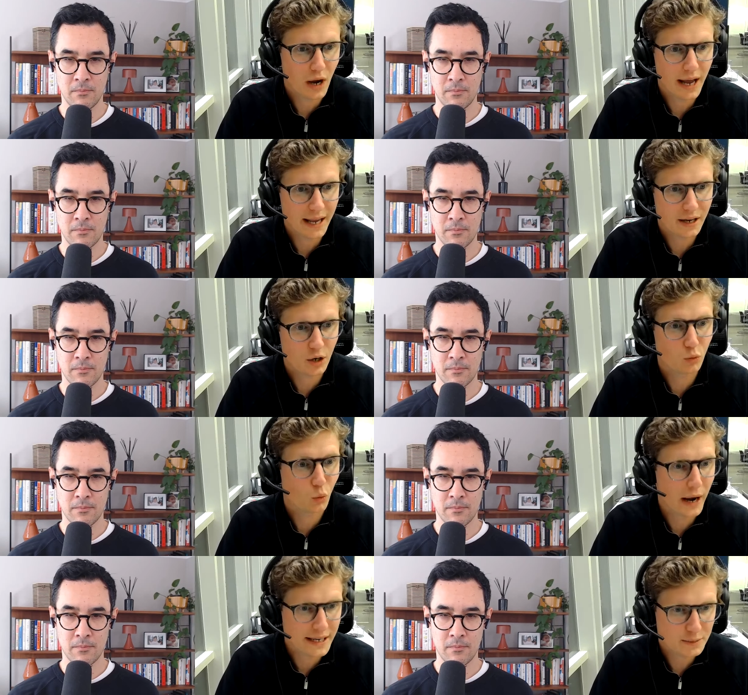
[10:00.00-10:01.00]
Speaker 1: where it can
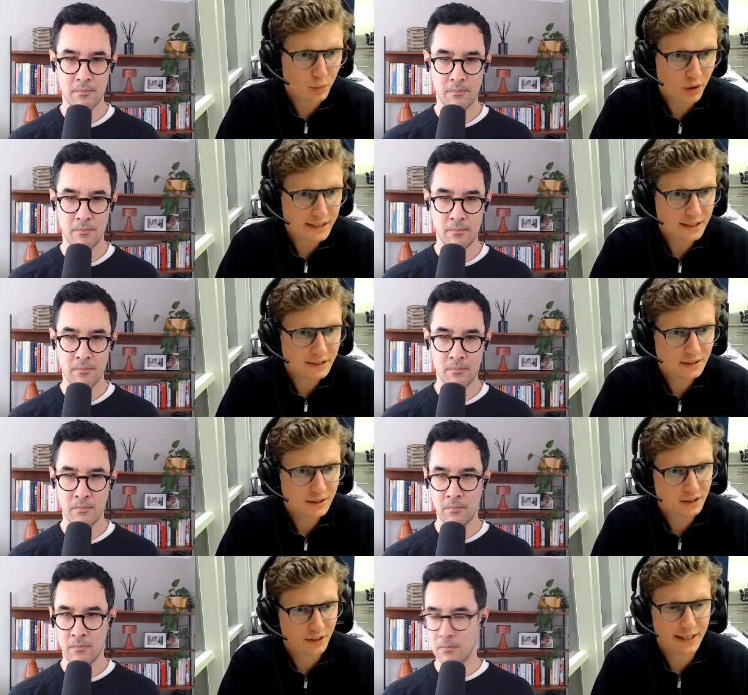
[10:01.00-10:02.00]
raise prices
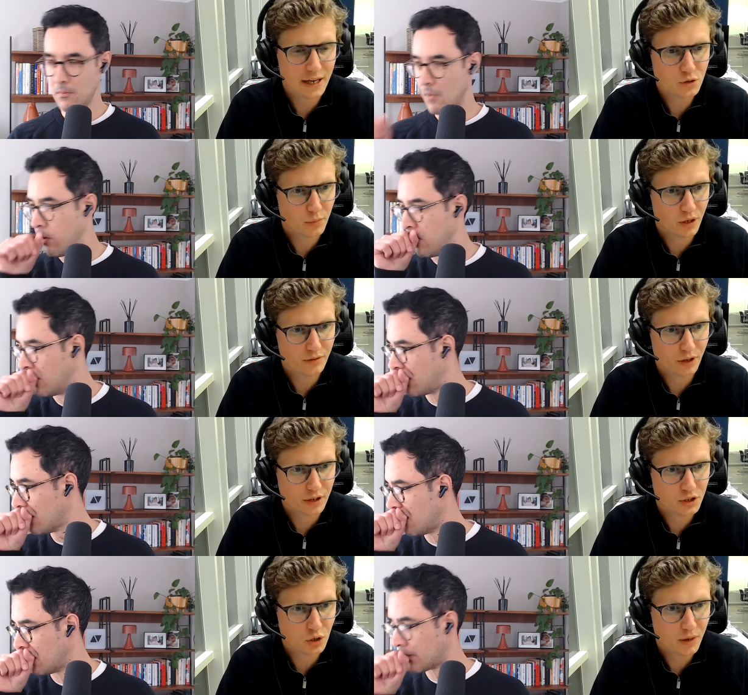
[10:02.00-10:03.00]
to the detriment of the
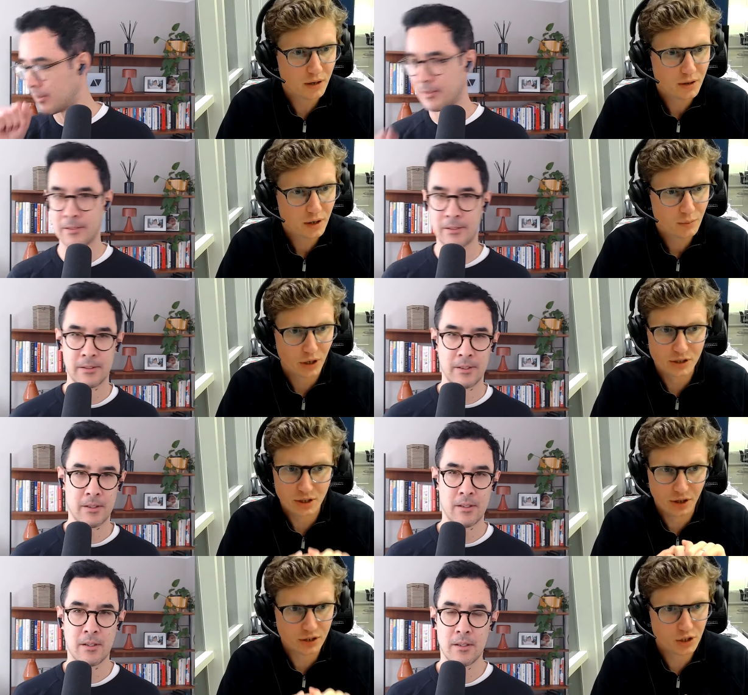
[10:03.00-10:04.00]
consumer because
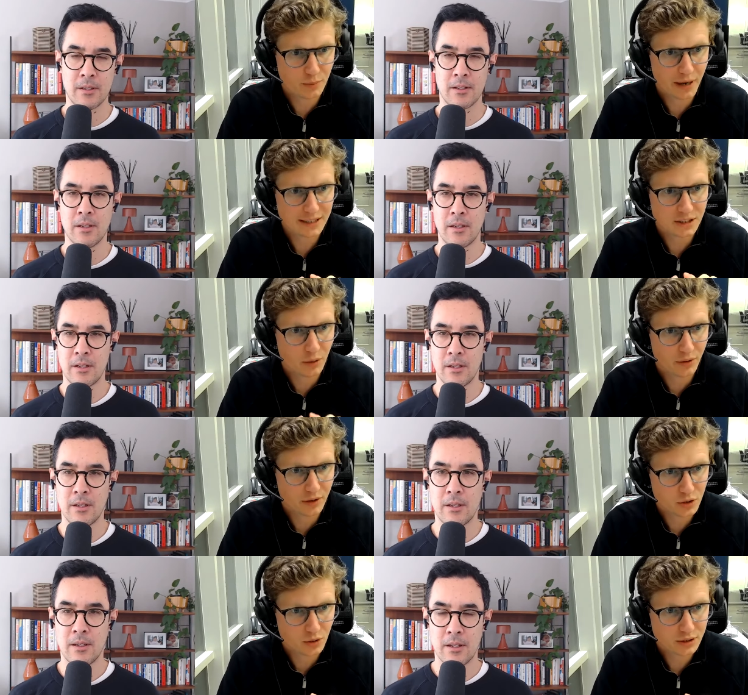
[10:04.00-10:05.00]
the consumer has no
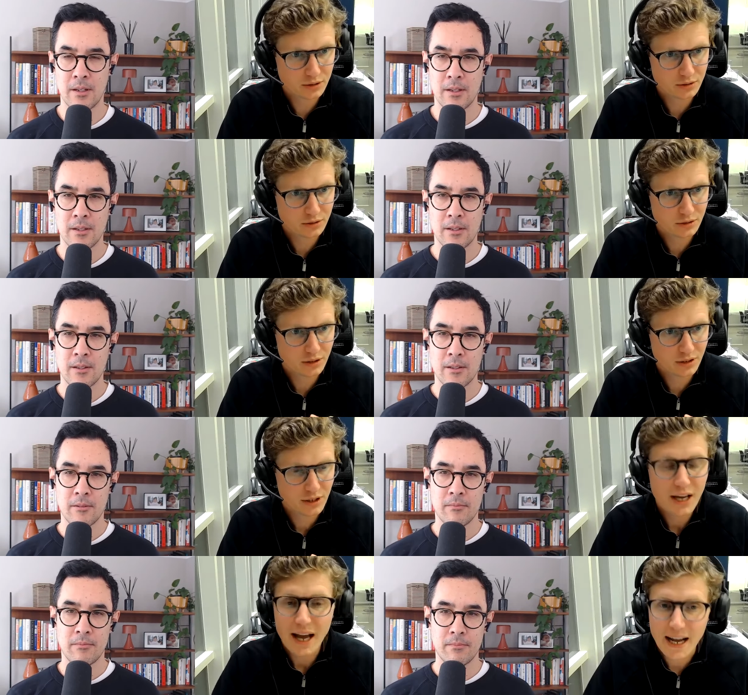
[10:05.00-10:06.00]
other choice?
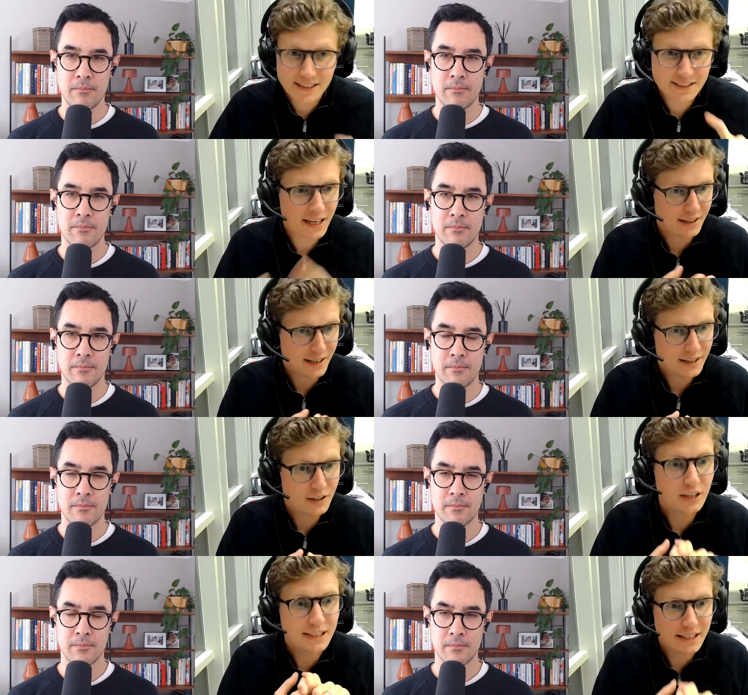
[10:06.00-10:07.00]
And secondly,
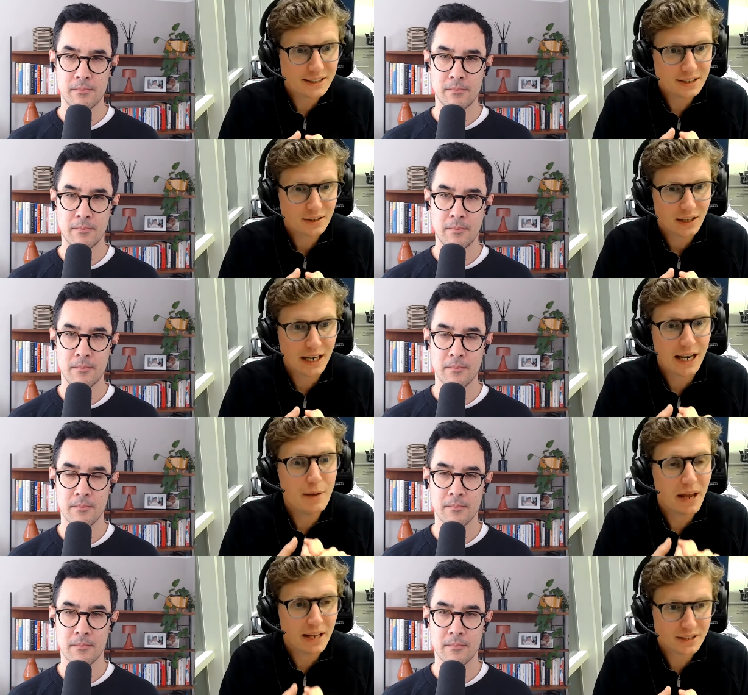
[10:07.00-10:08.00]
does it
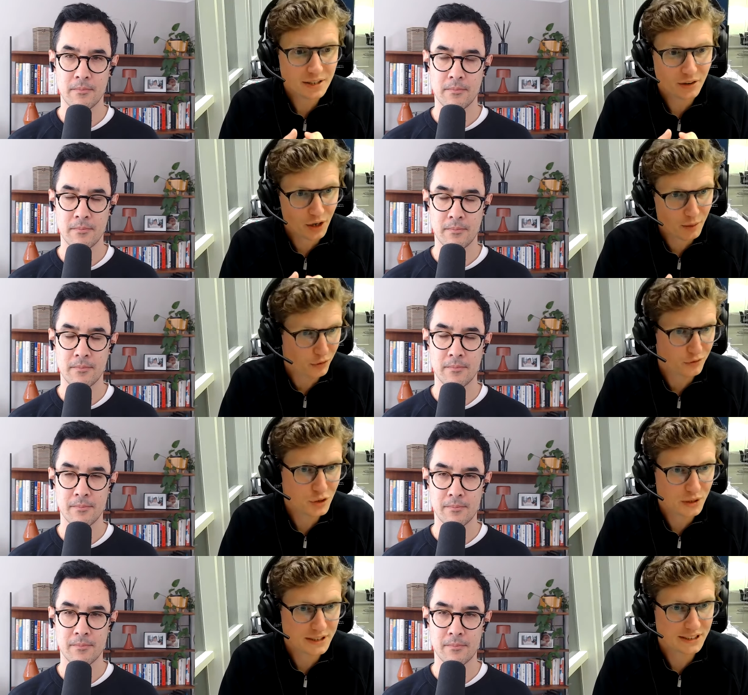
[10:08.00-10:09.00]
limit the number of
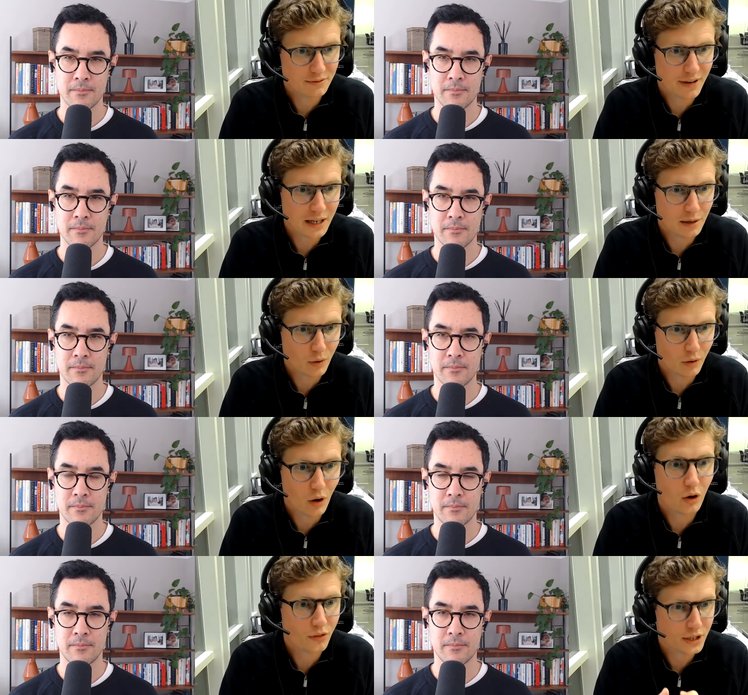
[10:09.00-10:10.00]
choices
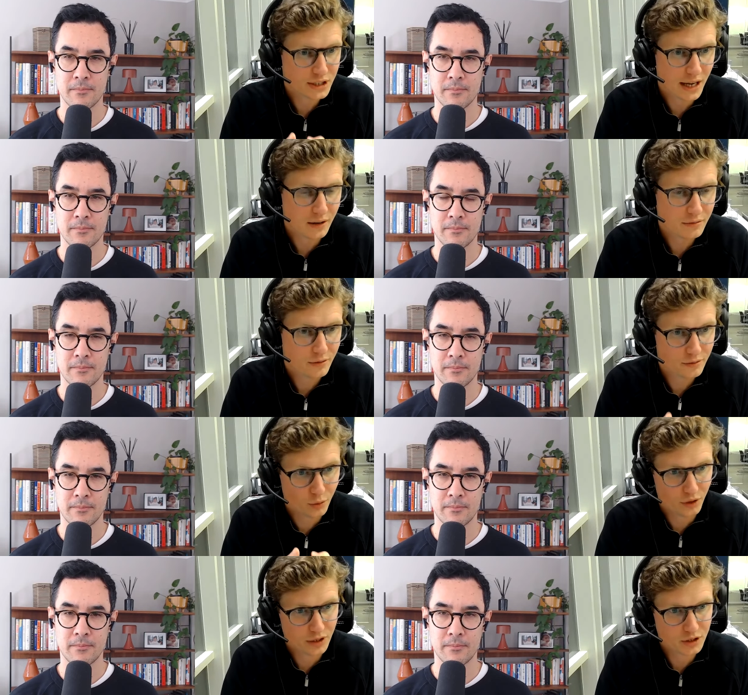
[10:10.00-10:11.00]
available on the shelf
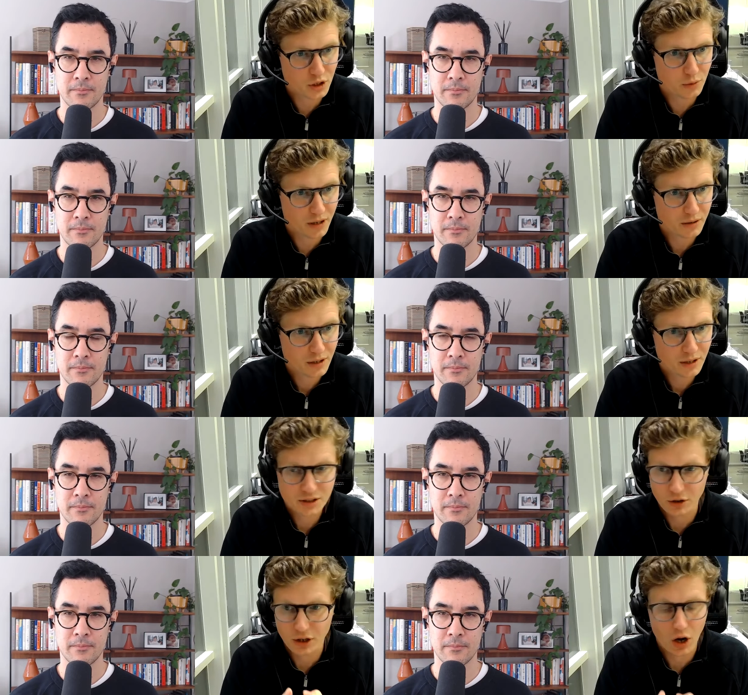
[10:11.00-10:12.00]
for the consumer?
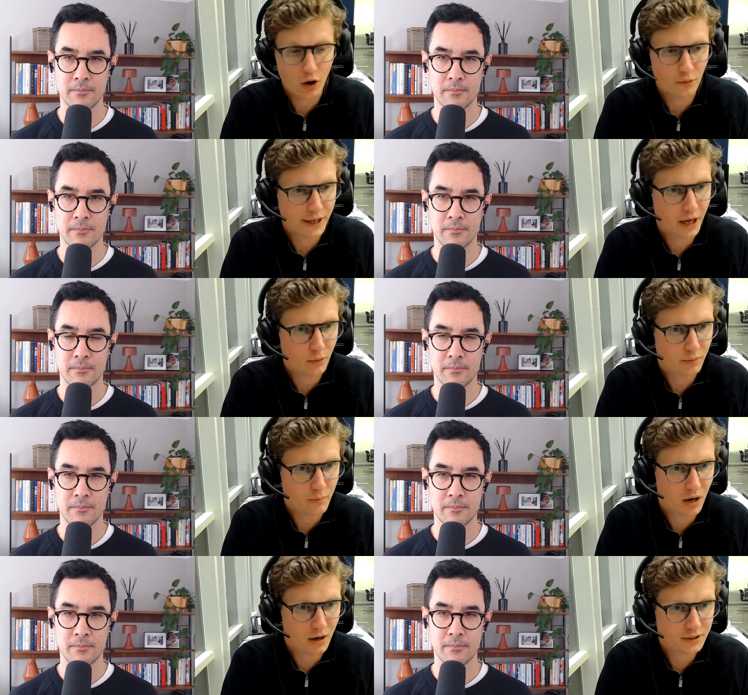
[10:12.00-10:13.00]
So you can only go with
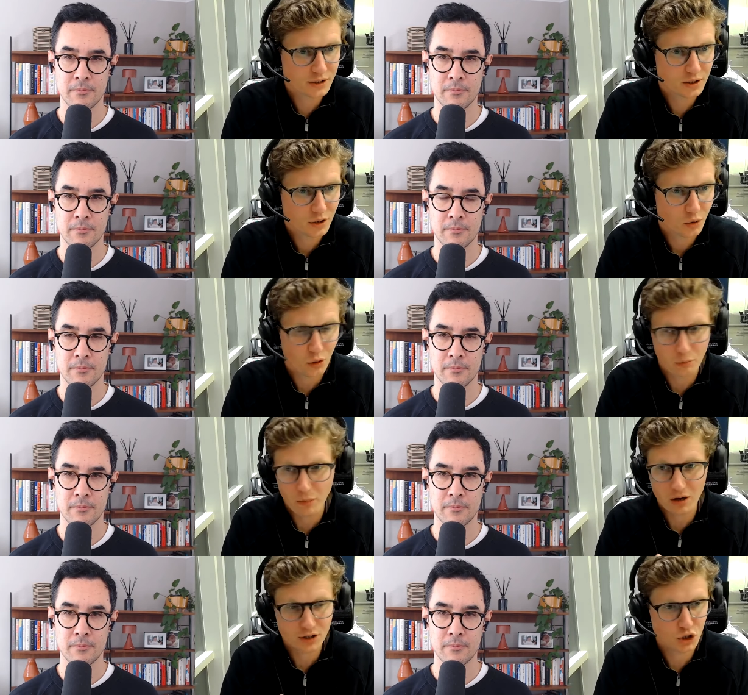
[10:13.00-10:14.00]
Mars or a
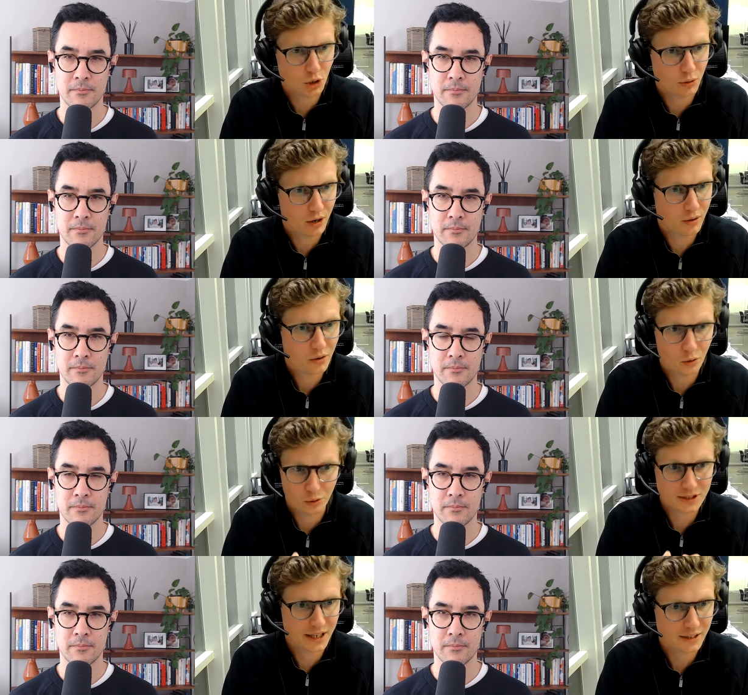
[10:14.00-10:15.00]
Mars Duo
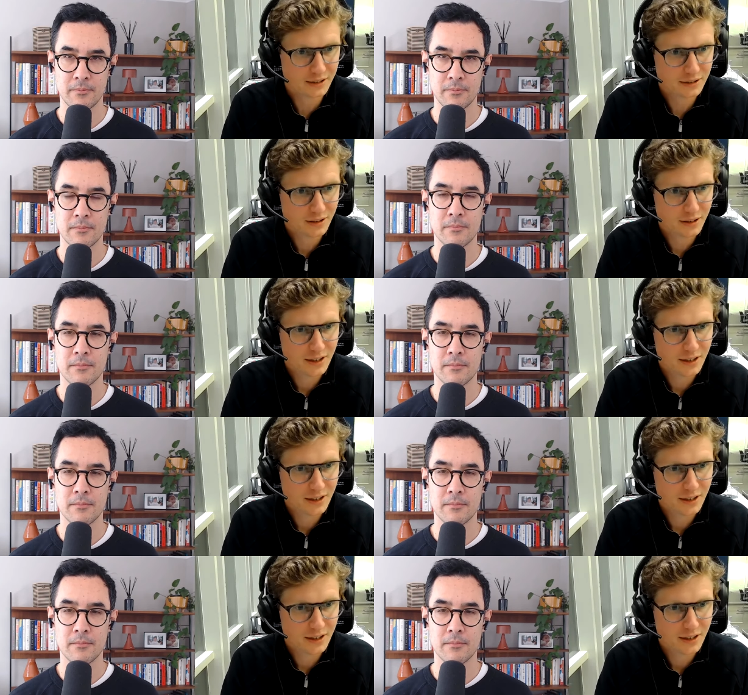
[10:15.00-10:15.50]
or a Snickers.